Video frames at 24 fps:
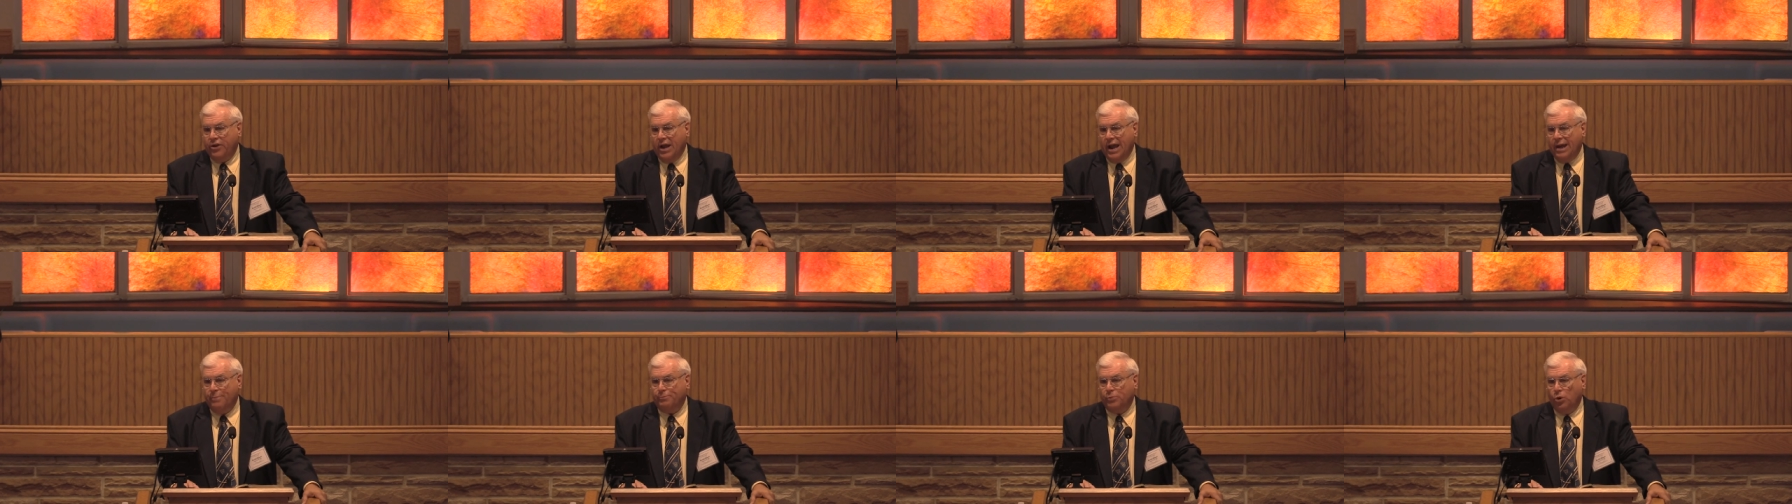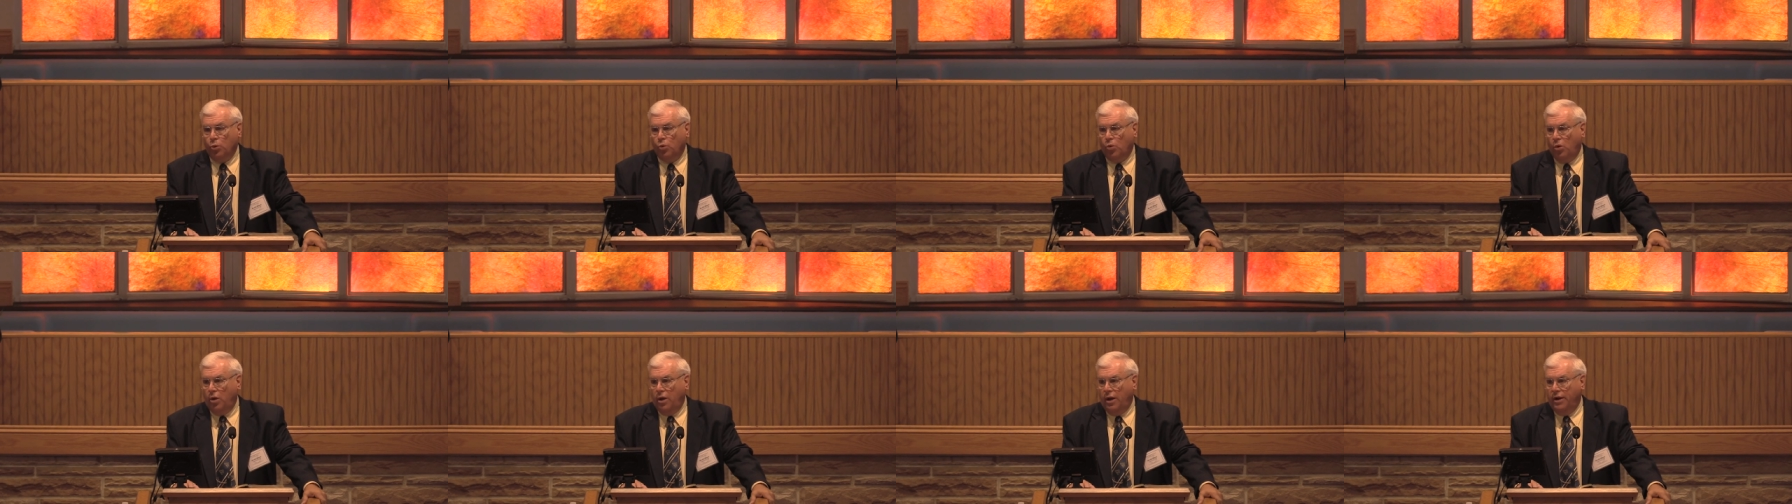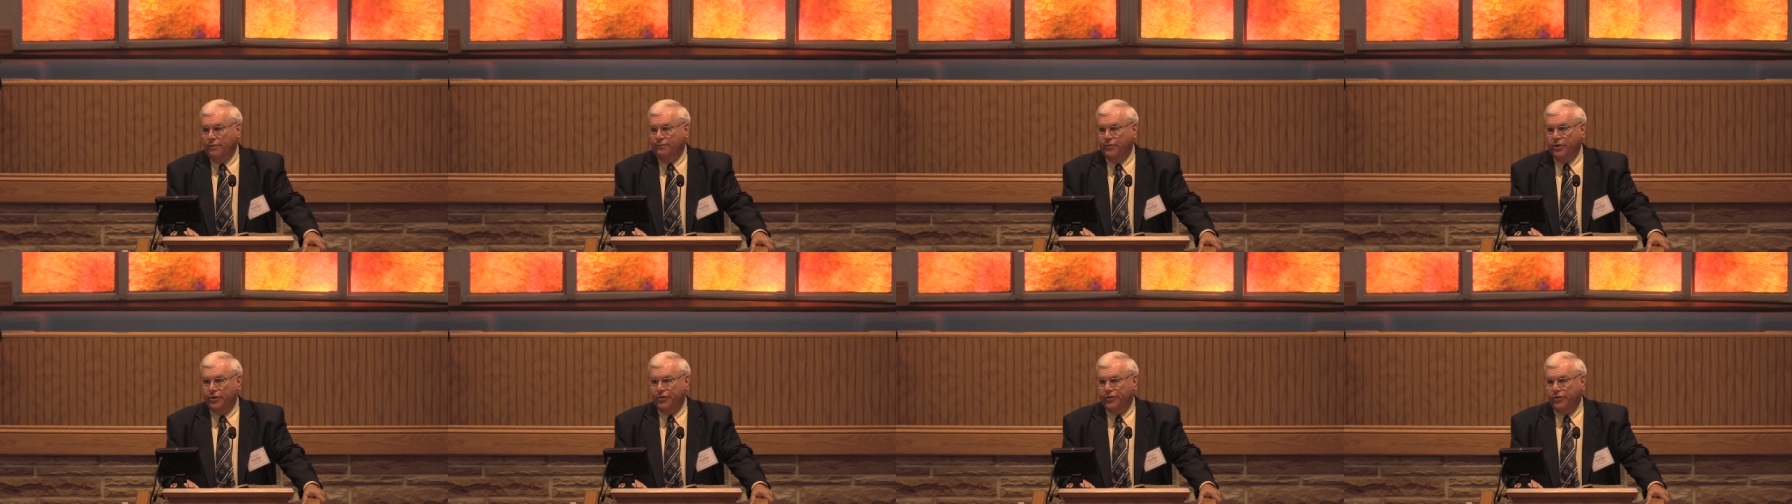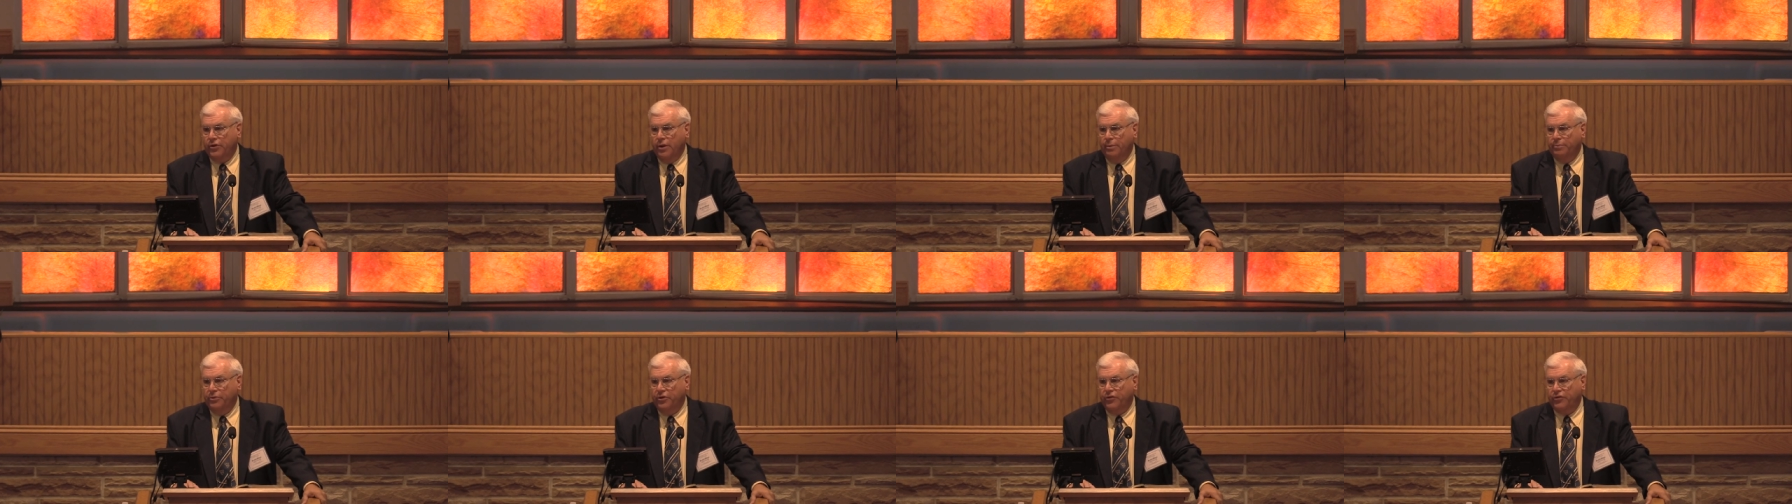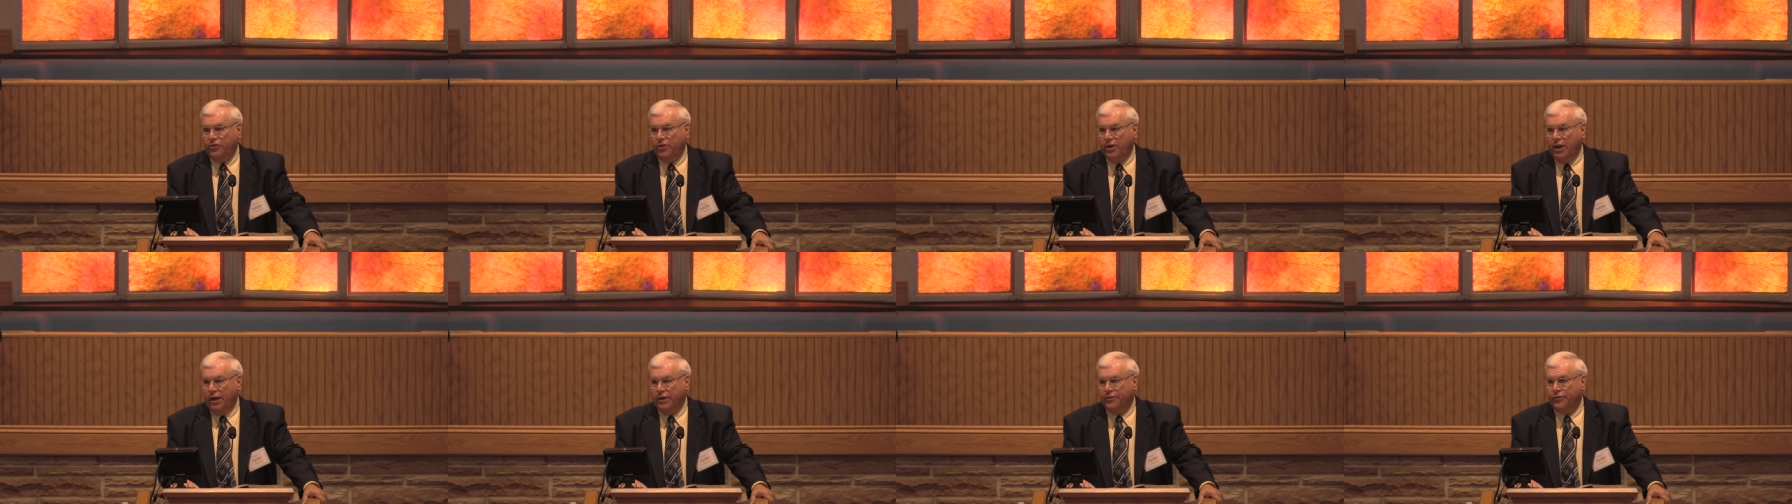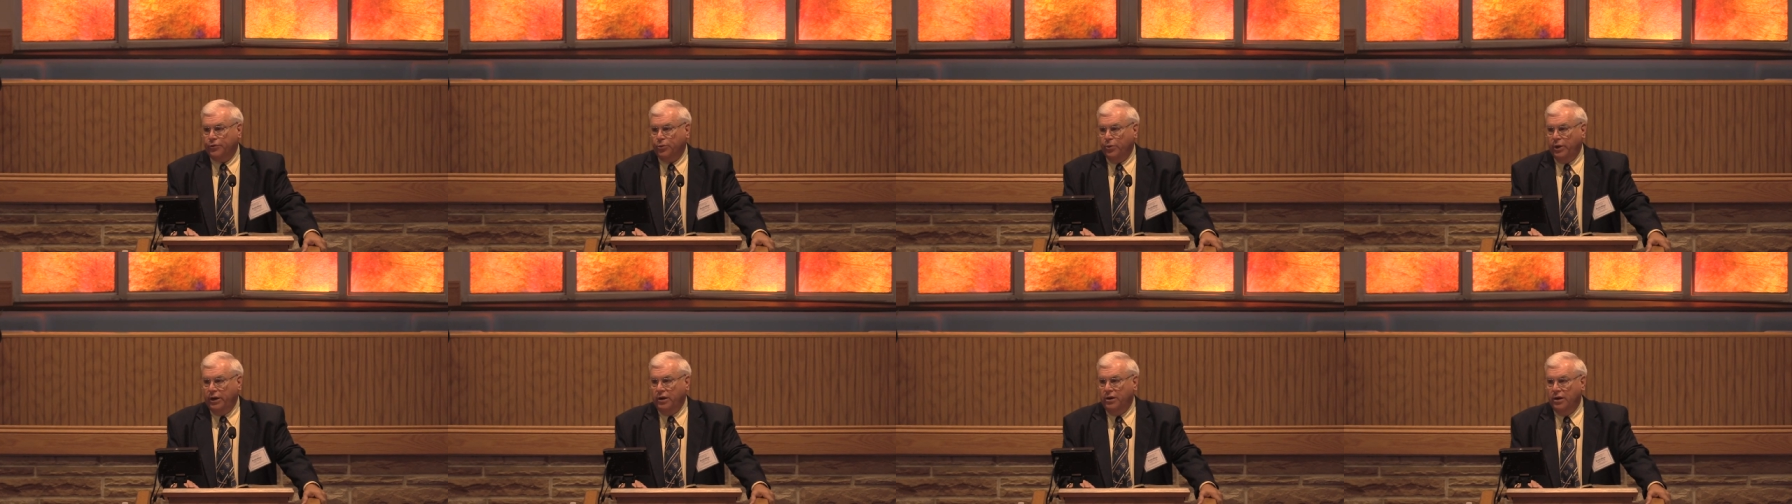chapter 1 verse number
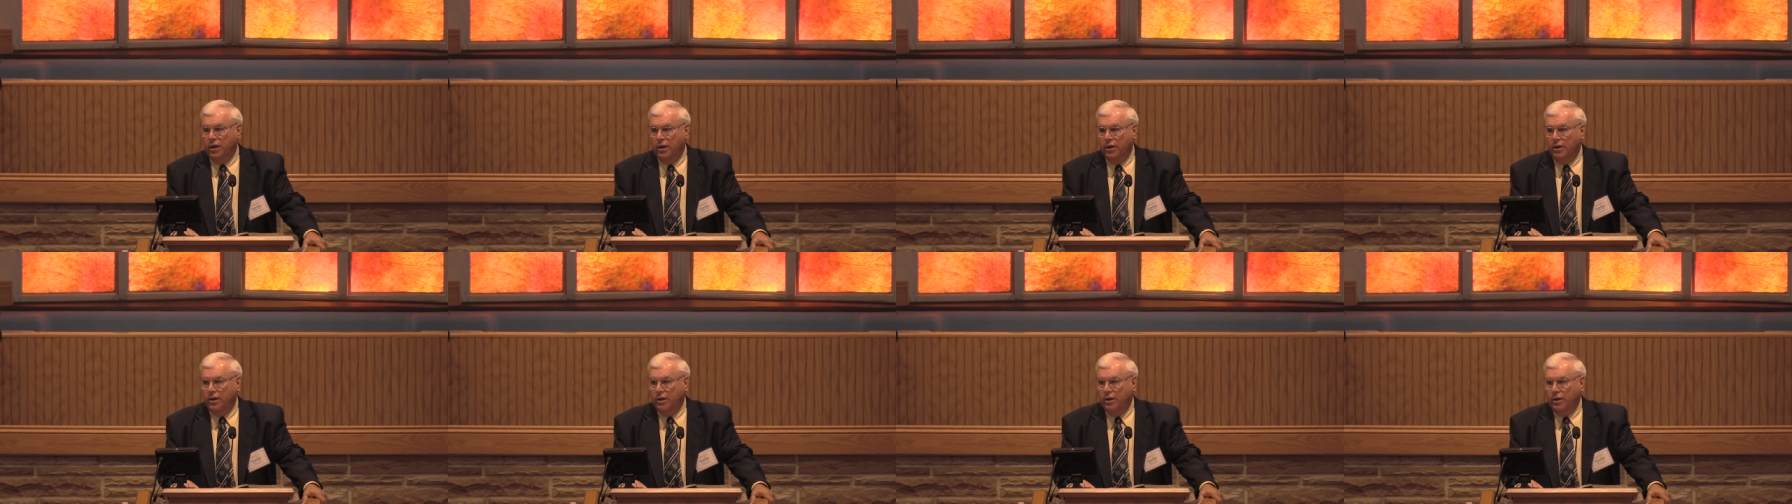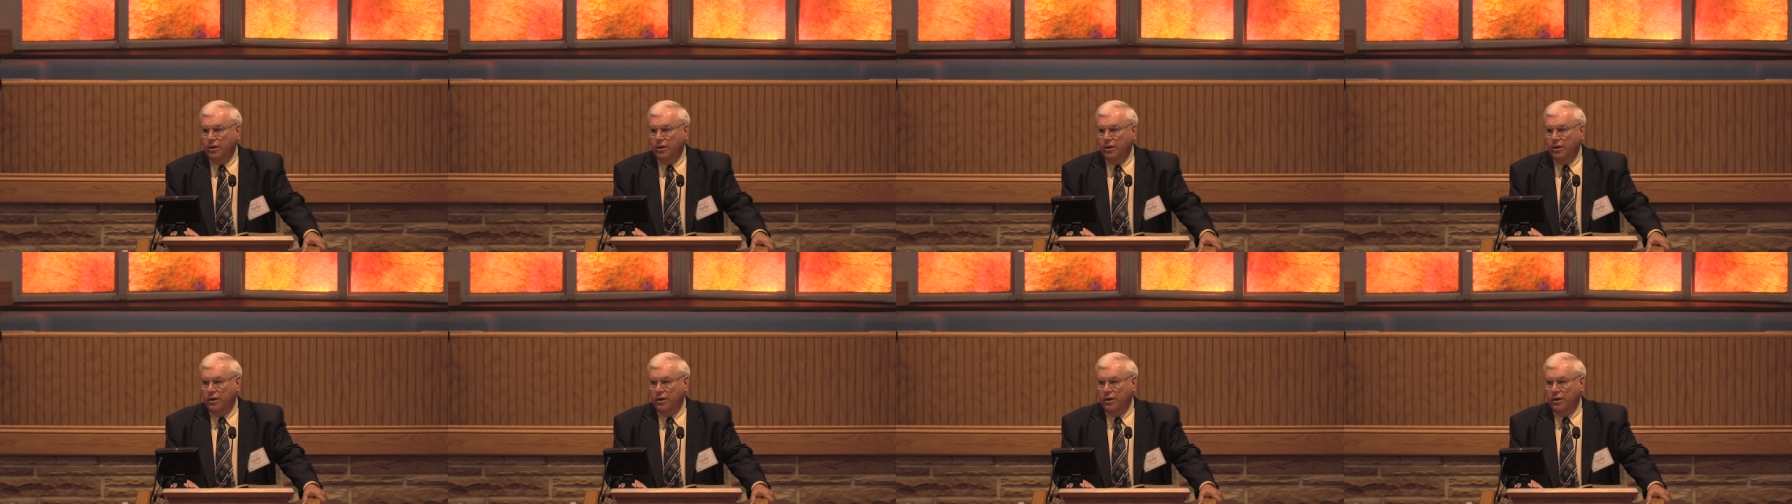6 when